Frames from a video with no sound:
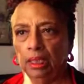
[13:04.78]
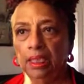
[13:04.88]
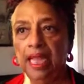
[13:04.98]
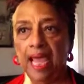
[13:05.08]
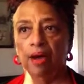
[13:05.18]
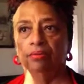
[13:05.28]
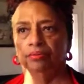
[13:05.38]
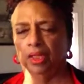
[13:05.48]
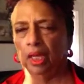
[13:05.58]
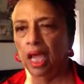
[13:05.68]
Now,
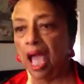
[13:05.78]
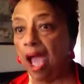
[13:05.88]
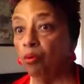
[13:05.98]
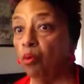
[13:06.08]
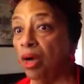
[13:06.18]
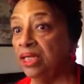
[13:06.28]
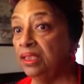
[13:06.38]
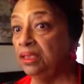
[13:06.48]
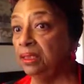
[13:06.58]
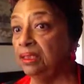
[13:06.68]
I wanted
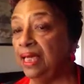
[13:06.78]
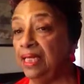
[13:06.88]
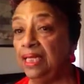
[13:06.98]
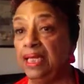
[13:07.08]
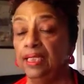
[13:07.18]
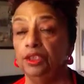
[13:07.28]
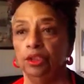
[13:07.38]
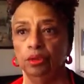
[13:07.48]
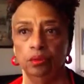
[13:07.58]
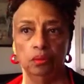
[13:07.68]
to get
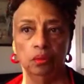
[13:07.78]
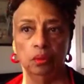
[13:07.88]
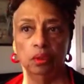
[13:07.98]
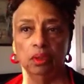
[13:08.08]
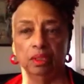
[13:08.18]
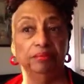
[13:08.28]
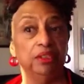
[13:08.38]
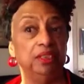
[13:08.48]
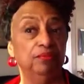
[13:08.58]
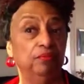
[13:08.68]
into the
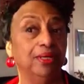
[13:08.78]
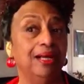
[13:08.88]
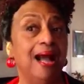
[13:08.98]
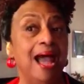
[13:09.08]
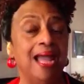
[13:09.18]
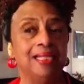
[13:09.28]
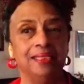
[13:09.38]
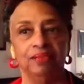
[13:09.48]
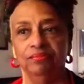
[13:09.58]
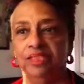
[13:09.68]
different
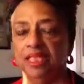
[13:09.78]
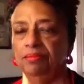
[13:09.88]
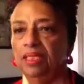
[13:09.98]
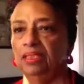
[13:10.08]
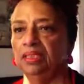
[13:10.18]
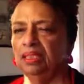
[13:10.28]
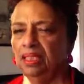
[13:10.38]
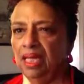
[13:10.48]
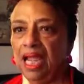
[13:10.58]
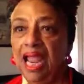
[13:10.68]
kinds of demons
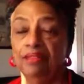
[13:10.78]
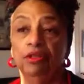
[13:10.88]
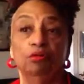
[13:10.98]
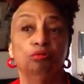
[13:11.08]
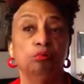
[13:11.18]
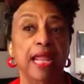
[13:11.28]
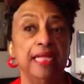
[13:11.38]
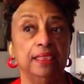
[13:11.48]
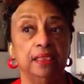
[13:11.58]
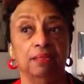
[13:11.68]
and the
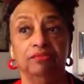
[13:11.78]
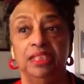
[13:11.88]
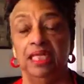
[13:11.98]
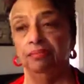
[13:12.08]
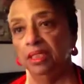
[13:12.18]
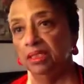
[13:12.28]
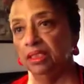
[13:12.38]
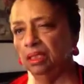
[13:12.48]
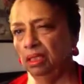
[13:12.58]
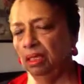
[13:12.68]
ranks of demons,
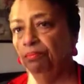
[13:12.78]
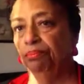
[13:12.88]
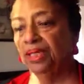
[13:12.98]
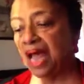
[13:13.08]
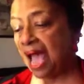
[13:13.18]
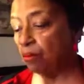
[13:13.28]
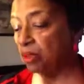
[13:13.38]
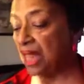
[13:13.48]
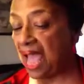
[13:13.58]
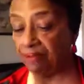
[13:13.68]
but I
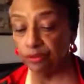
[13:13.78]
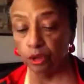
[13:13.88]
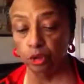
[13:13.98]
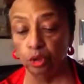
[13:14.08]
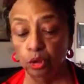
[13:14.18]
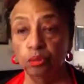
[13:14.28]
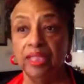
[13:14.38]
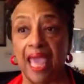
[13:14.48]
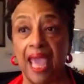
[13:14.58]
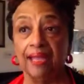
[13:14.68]
will have to do
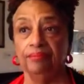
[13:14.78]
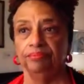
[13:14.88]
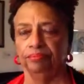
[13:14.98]
that